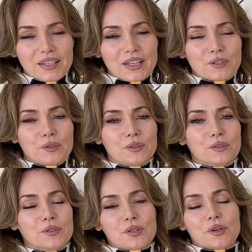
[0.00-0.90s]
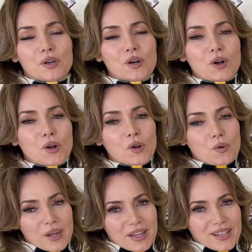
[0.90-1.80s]
Candle holders are
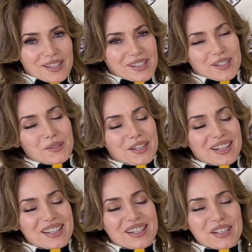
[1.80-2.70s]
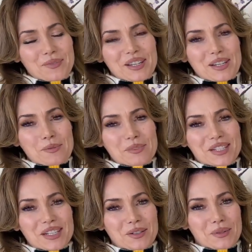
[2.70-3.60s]
always a great idea when it comes to
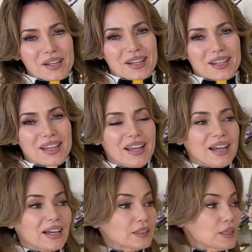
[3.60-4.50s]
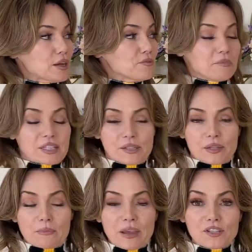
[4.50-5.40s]
decorating. I love mixing
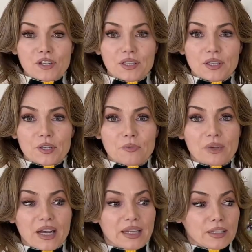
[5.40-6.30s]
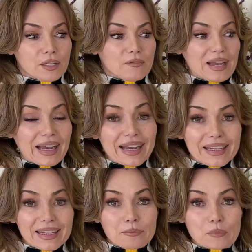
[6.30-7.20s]
and matching them. I love
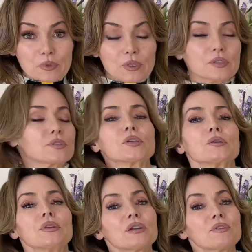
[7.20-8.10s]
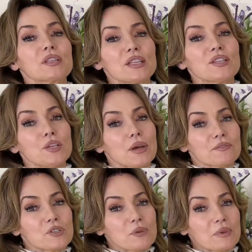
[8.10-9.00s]
adding more. So never think that you
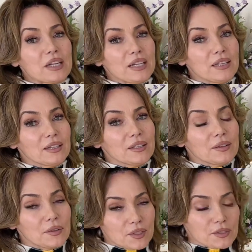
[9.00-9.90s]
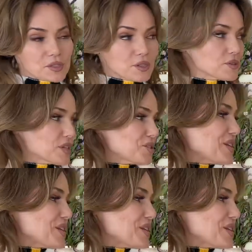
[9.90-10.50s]
have too many there's no such